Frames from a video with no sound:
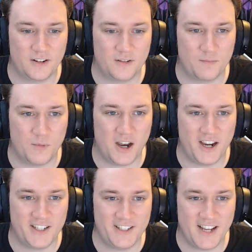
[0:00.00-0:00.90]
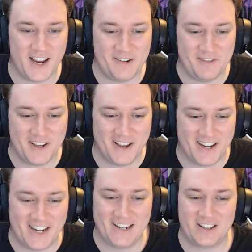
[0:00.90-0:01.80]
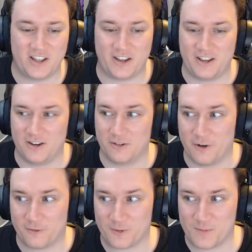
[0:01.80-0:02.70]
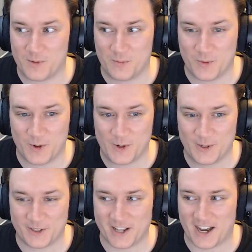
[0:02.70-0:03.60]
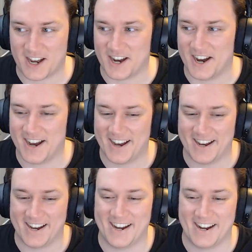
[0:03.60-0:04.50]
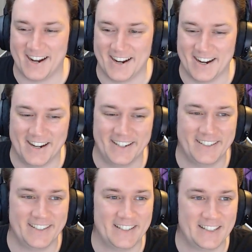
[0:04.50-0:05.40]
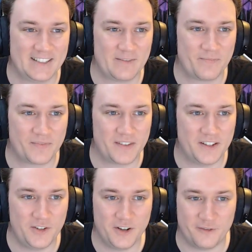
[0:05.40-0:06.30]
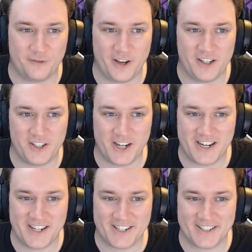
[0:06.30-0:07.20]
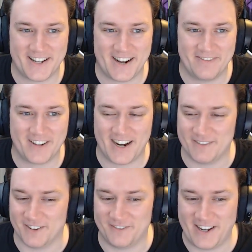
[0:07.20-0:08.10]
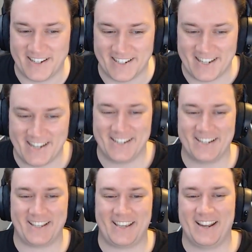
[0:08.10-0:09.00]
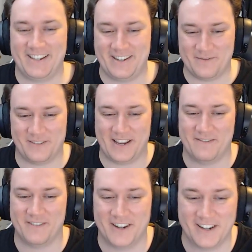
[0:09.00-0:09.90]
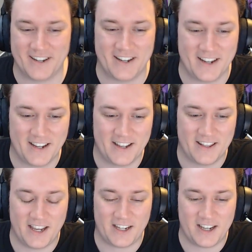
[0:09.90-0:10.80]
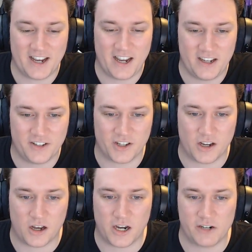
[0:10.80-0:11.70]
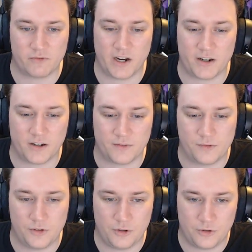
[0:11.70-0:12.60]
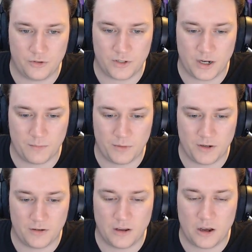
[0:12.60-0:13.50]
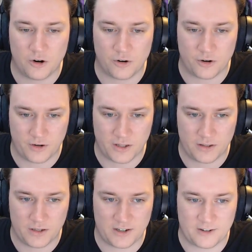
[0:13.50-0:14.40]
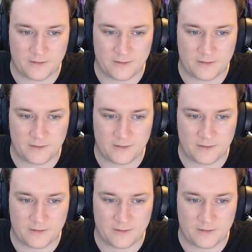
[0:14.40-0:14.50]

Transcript: My savior, the hero from the wall. Ah, you see her face change just now? I'm kind of offended. Can you blame her? That guy is a high ranker. You two stay up here. I'll go down there.